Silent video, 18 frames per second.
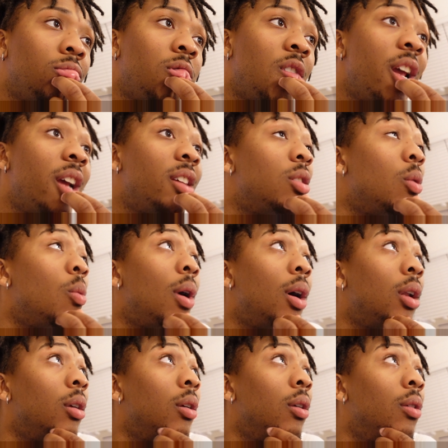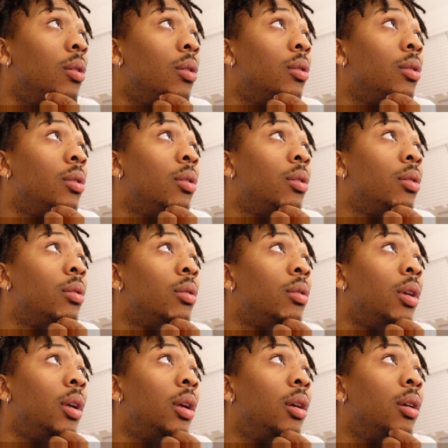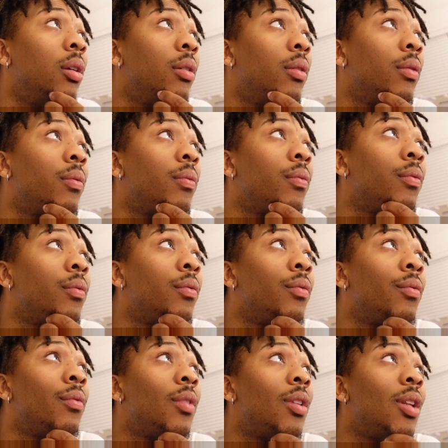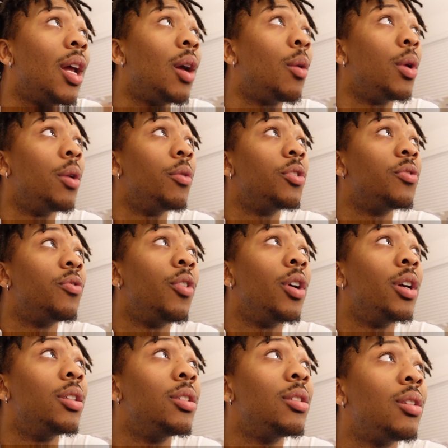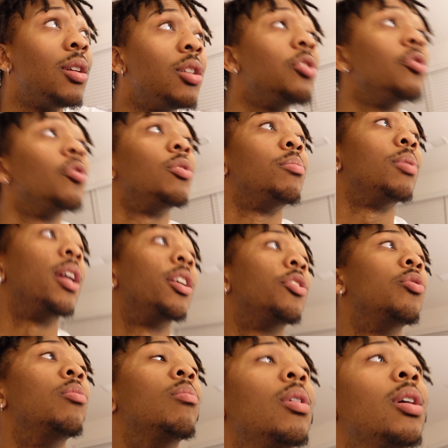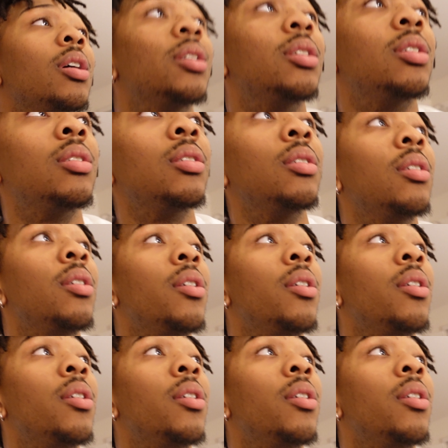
She asked a while ago. Oh. Yeah. You like when it was fresh, cause you know it's been like two months.